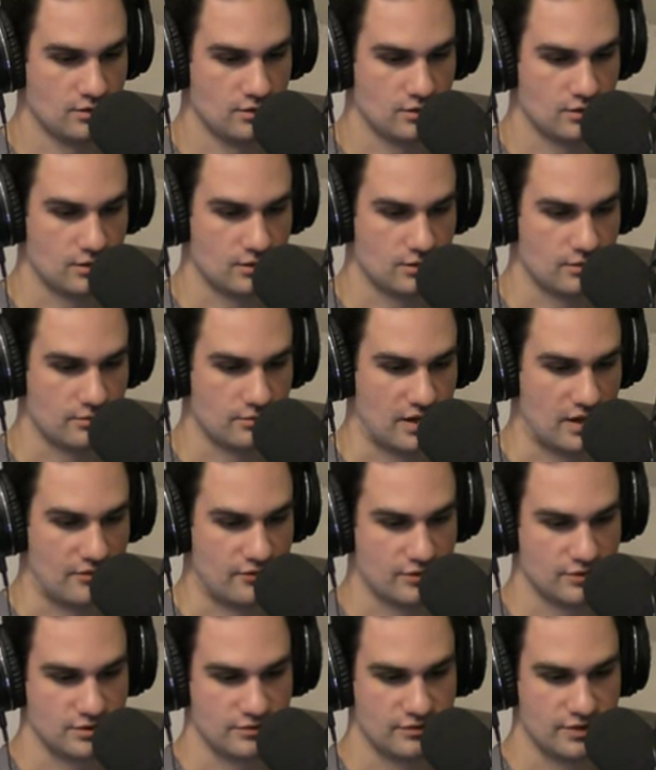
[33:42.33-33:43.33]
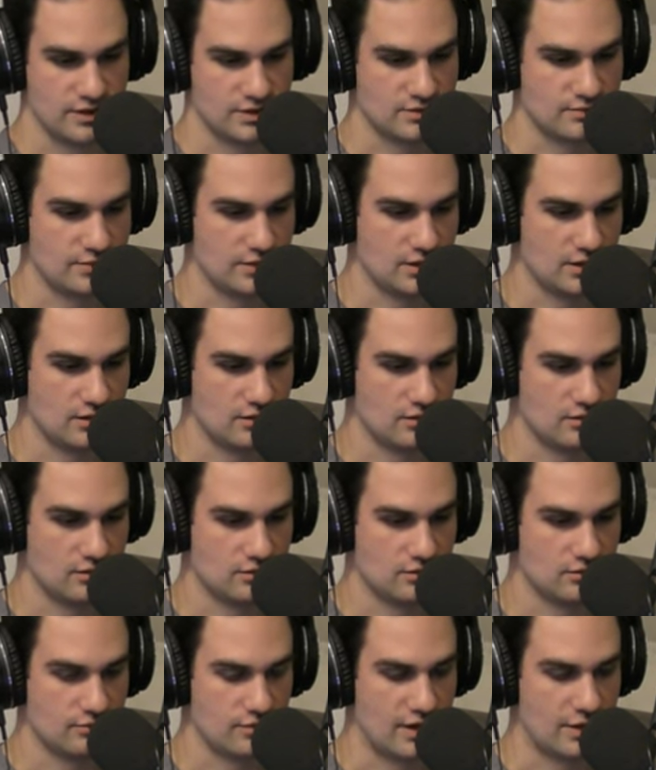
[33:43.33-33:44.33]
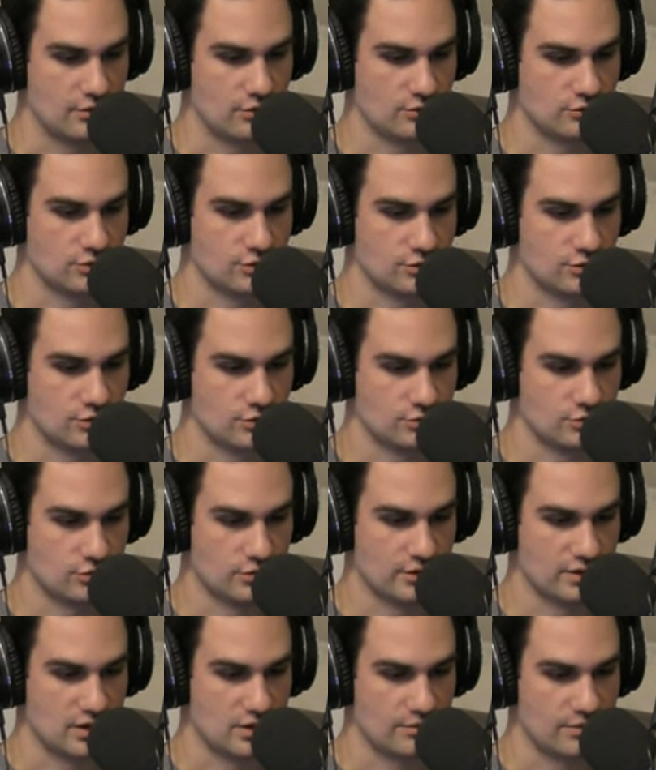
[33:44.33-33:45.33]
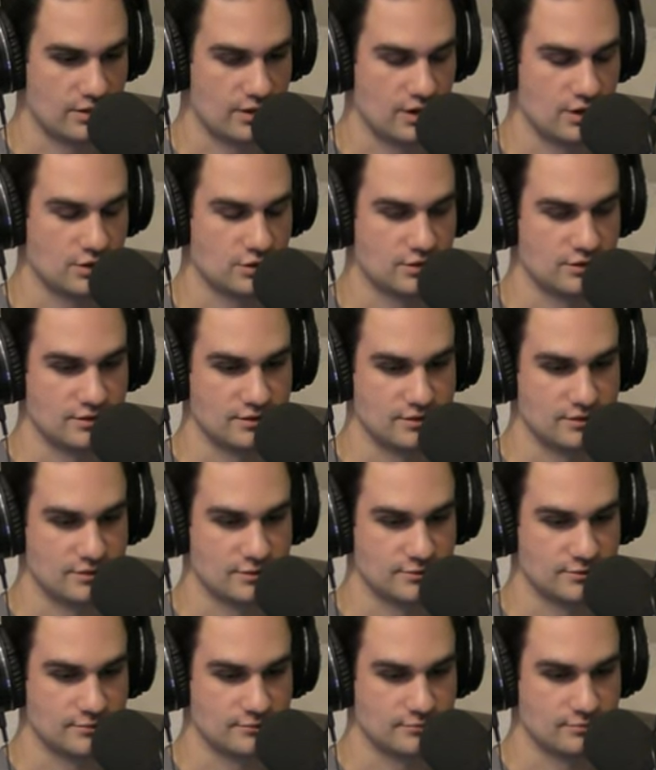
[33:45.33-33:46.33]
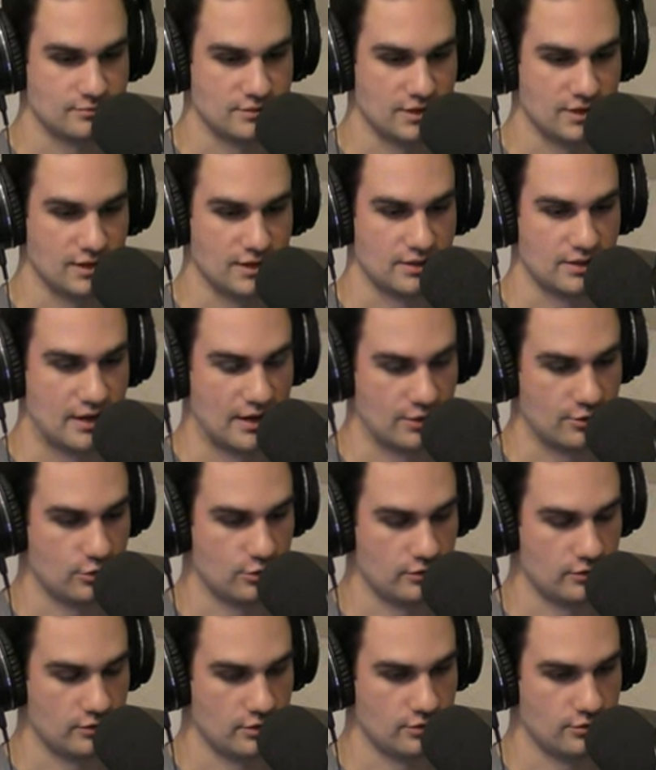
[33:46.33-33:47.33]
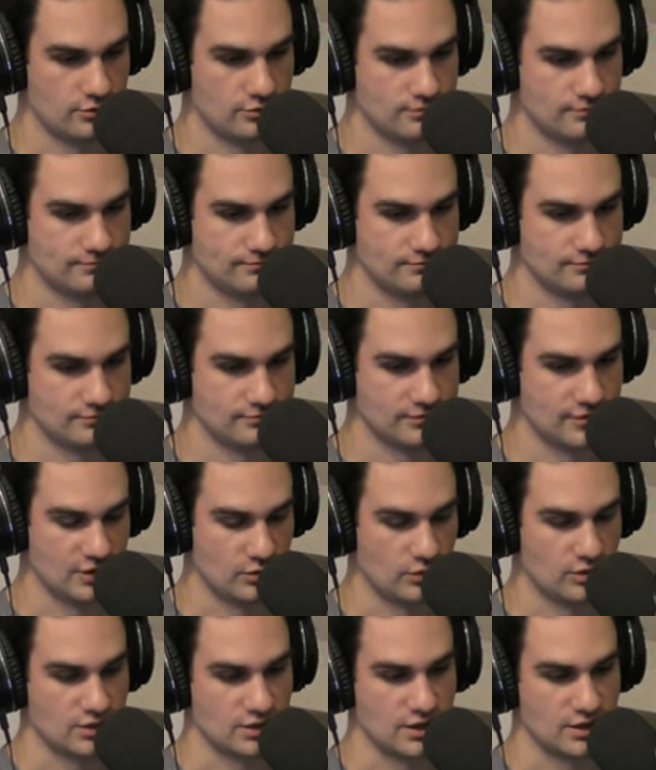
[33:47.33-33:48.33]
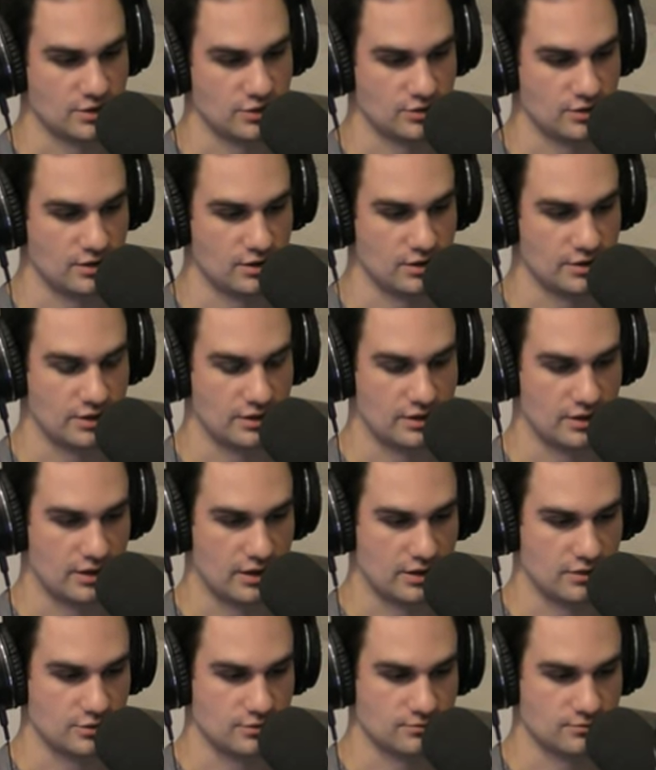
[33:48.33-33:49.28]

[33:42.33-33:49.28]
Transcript: Um, adverse effects being microcirculatory complications and iron overload. Yeah. In which, which case you need a chelating agent?